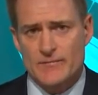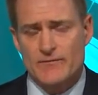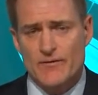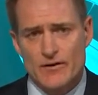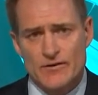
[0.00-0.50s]

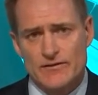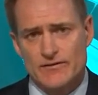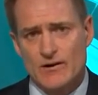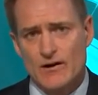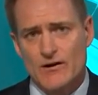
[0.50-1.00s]

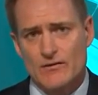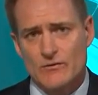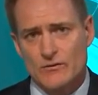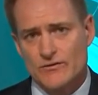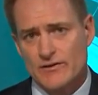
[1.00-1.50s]
focus on
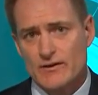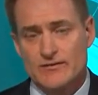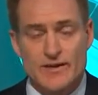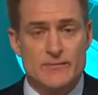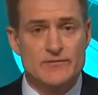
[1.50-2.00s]
also
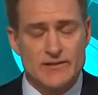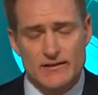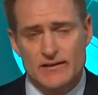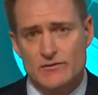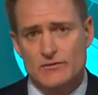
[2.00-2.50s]
some
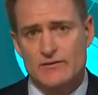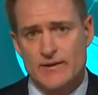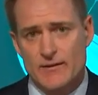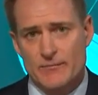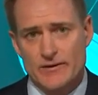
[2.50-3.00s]
cyclical
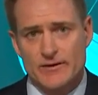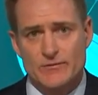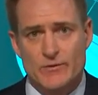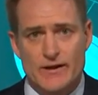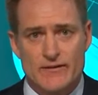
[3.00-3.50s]

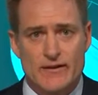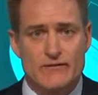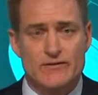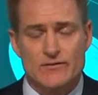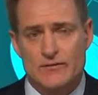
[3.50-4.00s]
companies where there
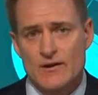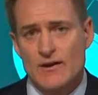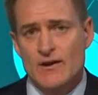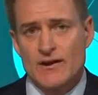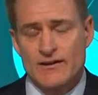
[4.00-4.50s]
is
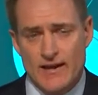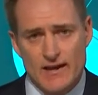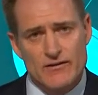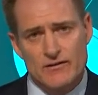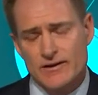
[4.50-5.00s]

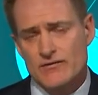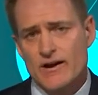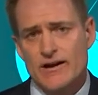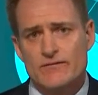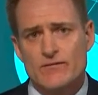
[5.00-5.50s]
inherently
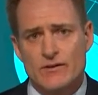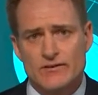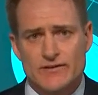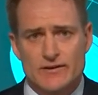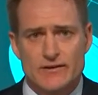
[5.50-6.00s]
greater
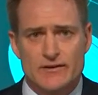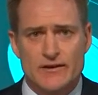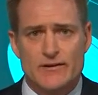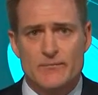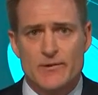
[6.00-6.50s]

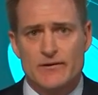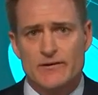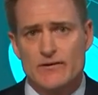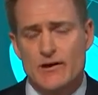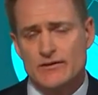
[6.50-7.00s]
volatility, but
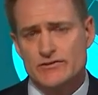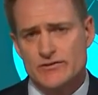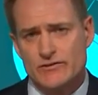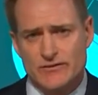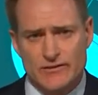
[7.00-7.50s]
in
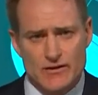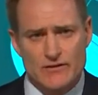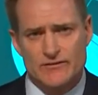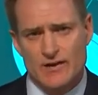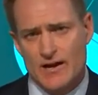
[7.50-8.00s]
choosing
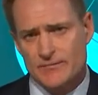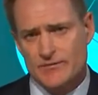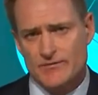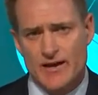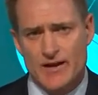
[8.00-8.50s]
those types of